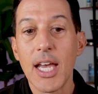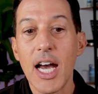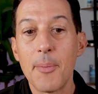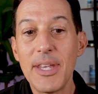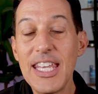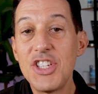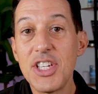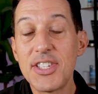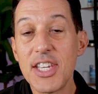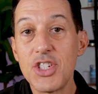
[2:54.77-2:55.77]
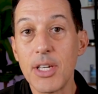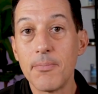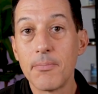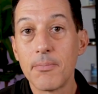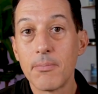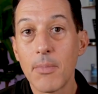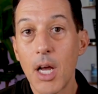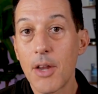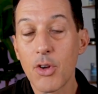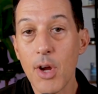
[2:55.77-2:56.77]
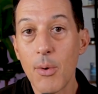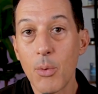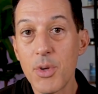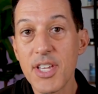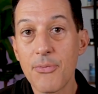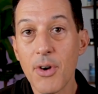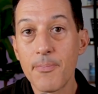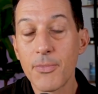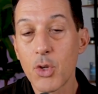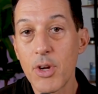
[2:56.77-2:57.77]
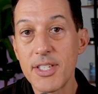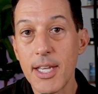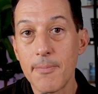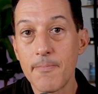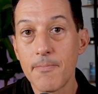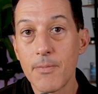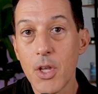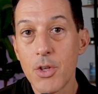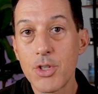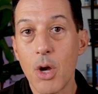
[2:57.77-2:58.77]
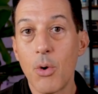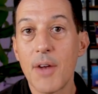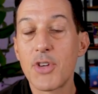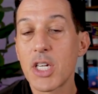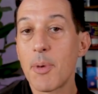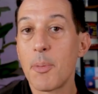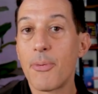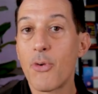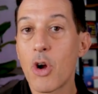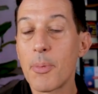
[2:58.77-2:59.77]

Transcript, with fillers: Um, E G C G, another great one. What's that from? Green tea. So I've talked about it before,